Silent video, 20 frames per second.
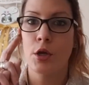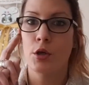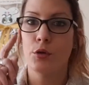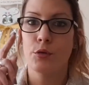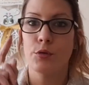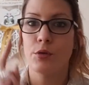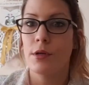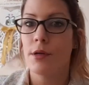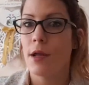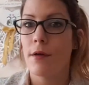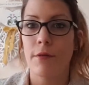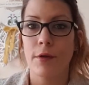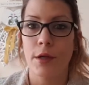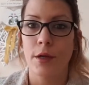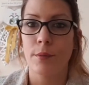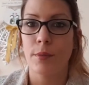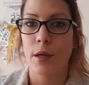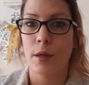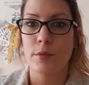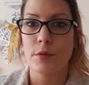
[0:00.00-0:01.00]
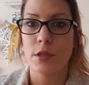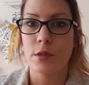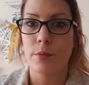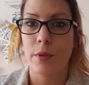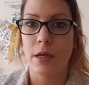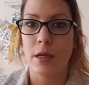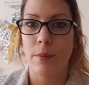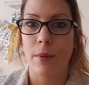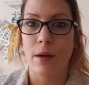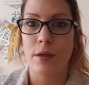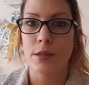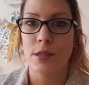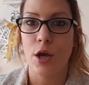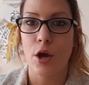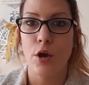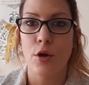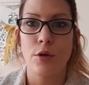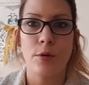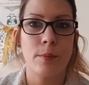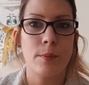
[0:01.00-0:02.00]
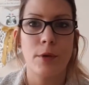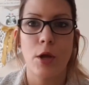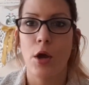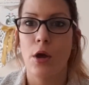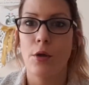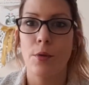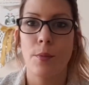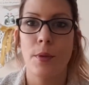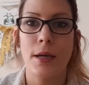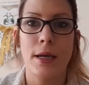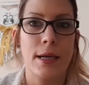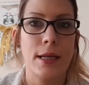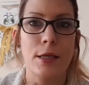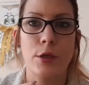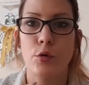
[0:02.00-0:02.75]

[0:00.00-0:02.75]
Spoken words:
you're never going to be able to speak about it openly,